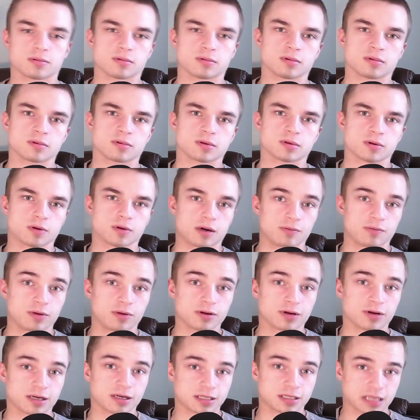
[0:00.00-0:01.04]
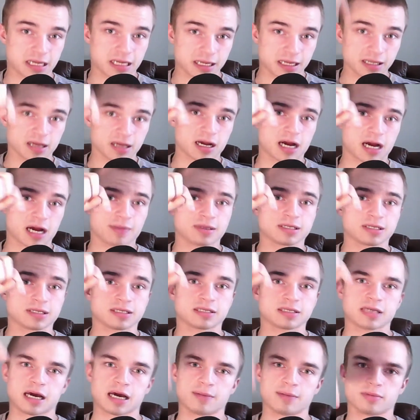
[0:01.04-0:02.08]
So I want you guys in the comments
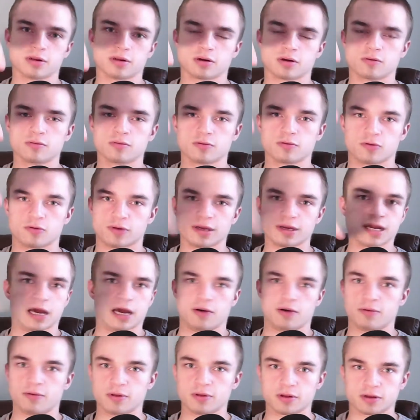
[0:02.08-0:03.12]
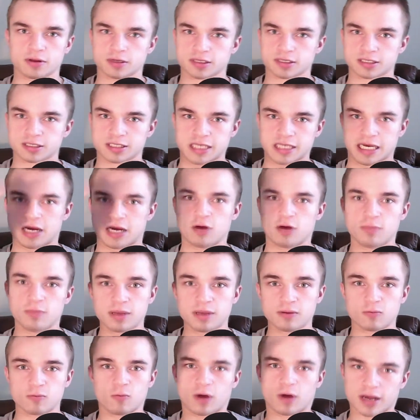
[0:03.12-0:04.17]
down below right now, tell me
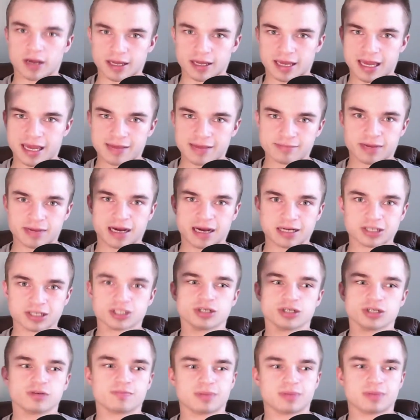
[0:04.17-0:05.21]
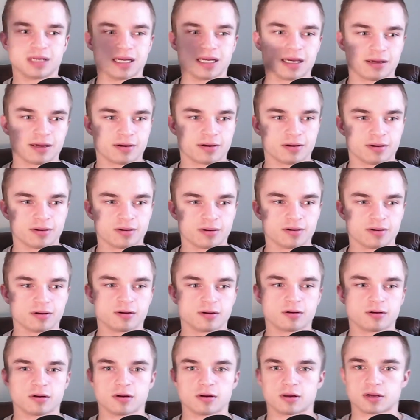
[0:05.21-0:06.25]
what game I should play.
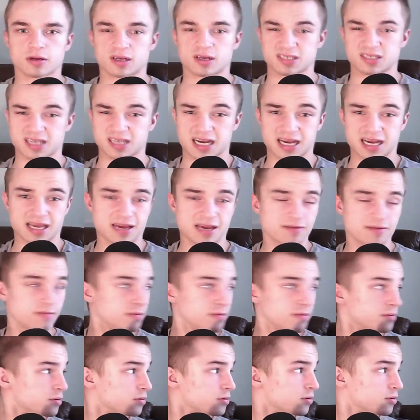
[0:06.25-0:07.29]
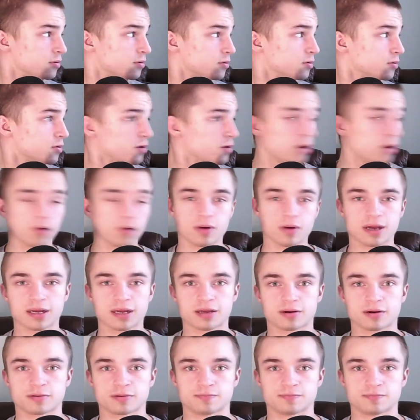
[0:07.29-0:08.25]
I have no idea